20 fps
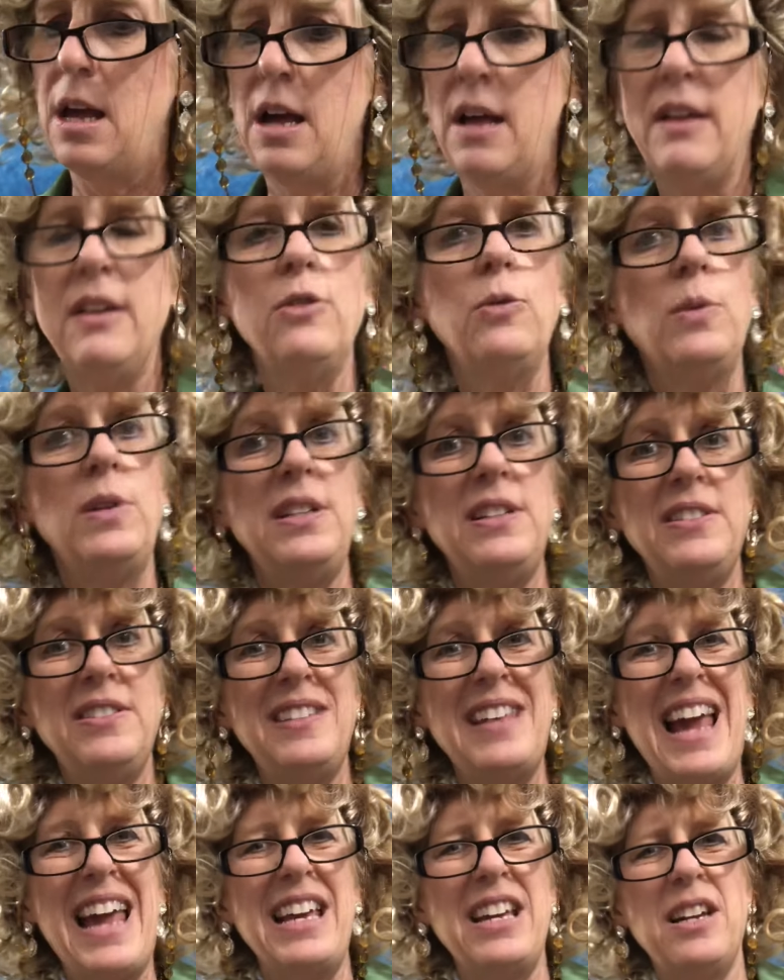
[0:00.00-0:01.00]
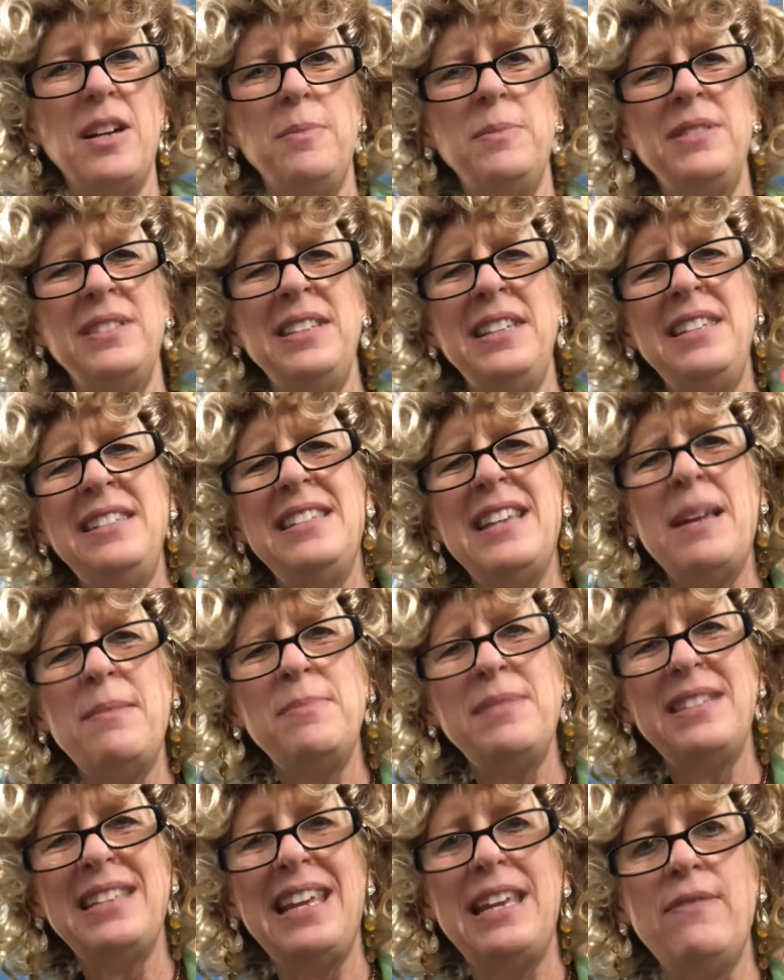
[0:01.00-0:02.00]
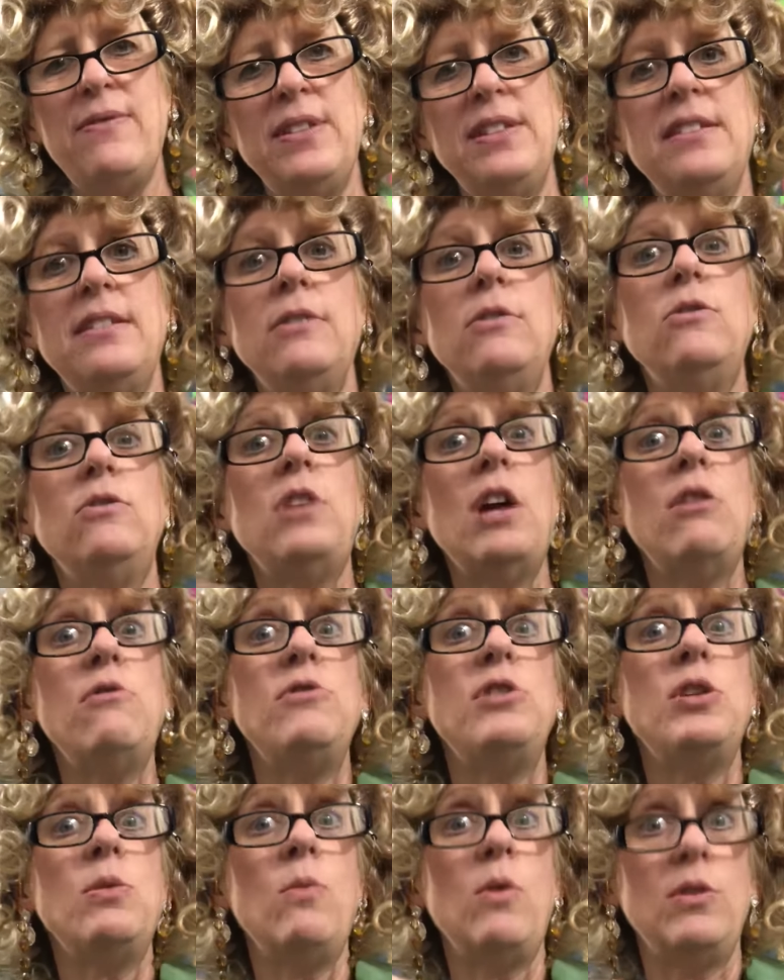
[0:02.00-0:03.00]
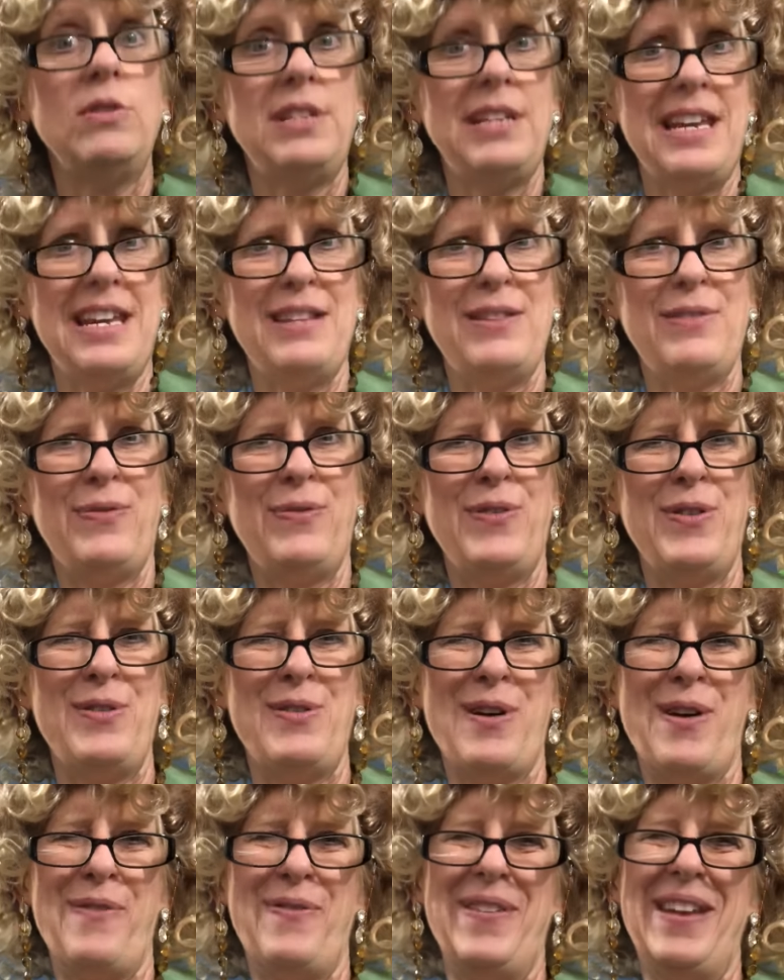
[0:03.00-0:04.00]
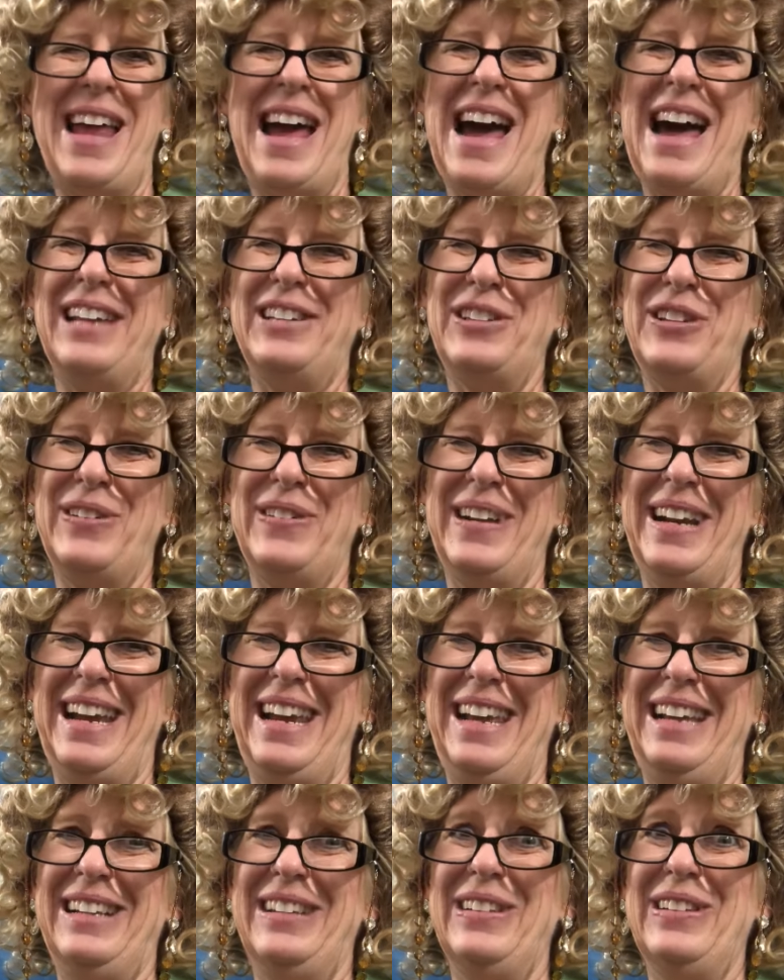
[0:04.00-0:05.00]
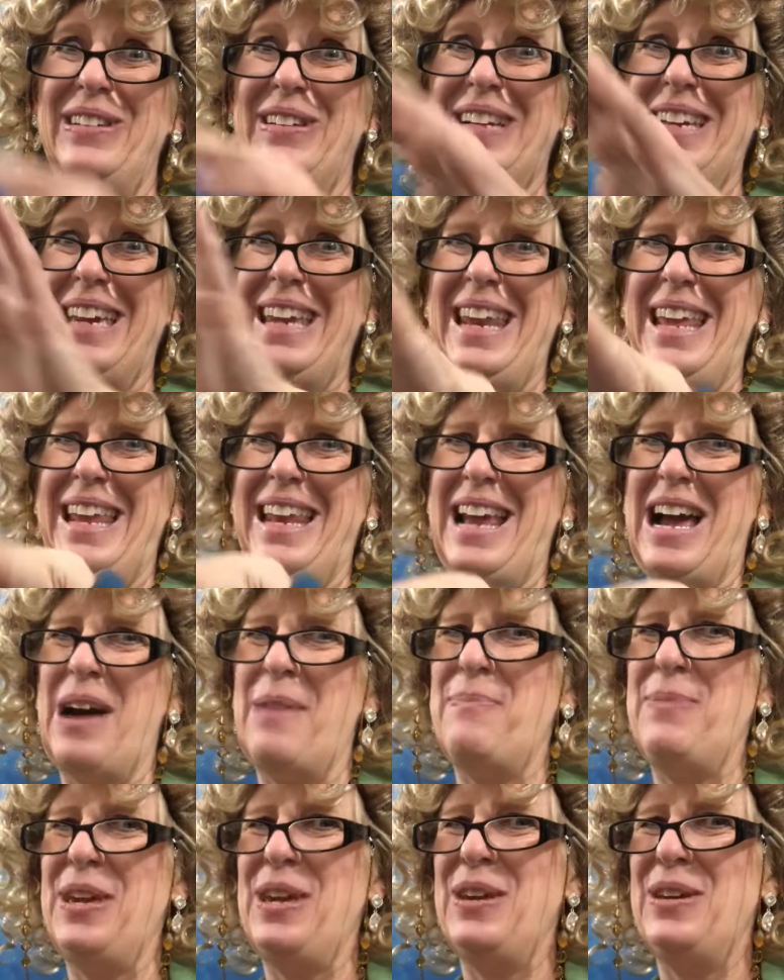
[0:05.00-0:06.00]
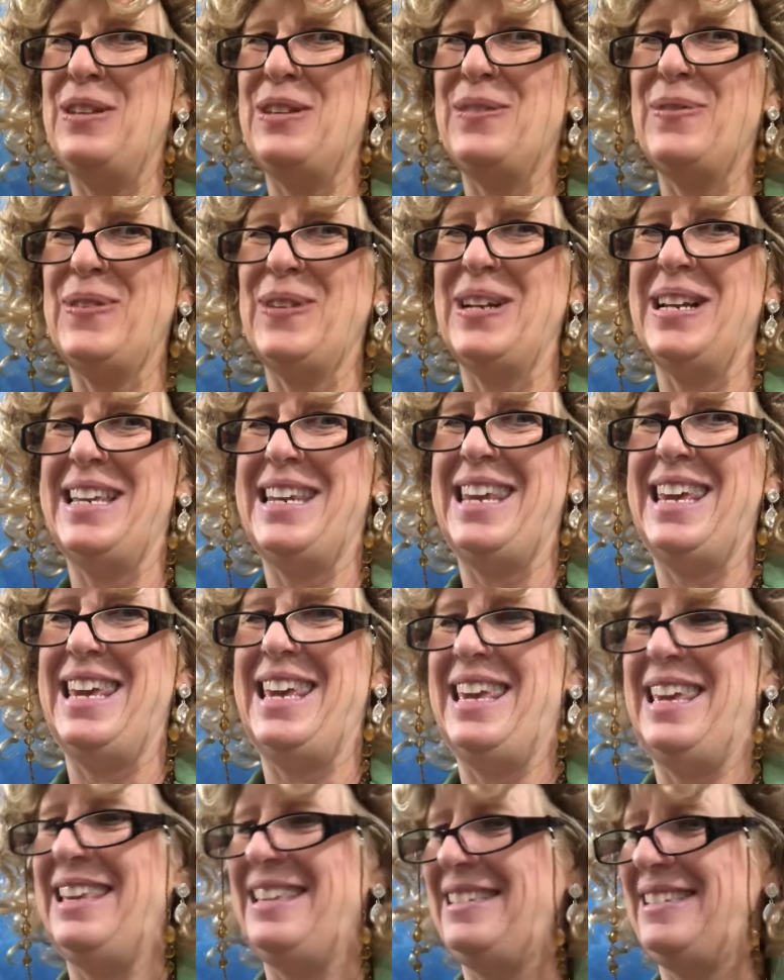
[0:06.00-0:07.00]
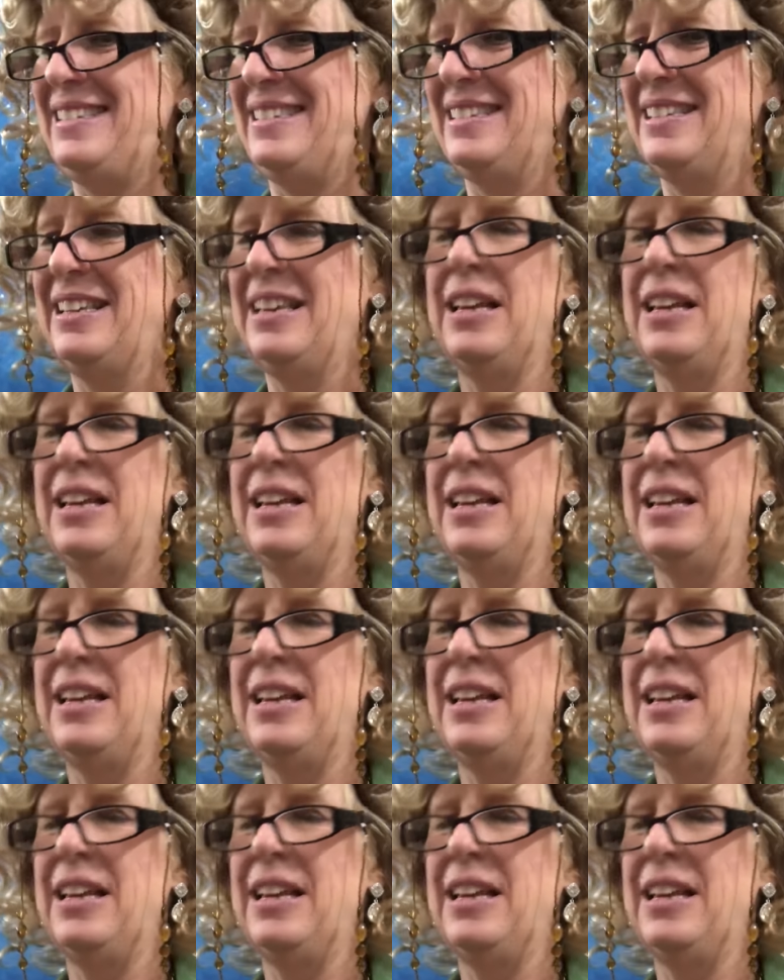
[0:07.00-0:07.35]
That's when the snake comes in and tempts Eve and says, don't you want to eat the fruit off of that tree? Look at it, how beautiful it is.